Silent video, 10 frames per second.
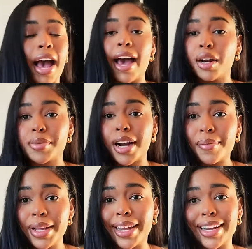Adam's not
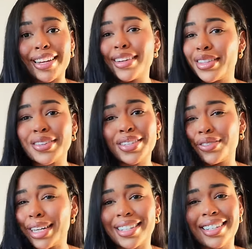playing and neither is the
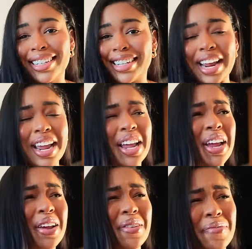rest of the
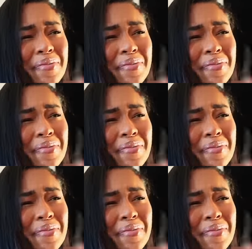team.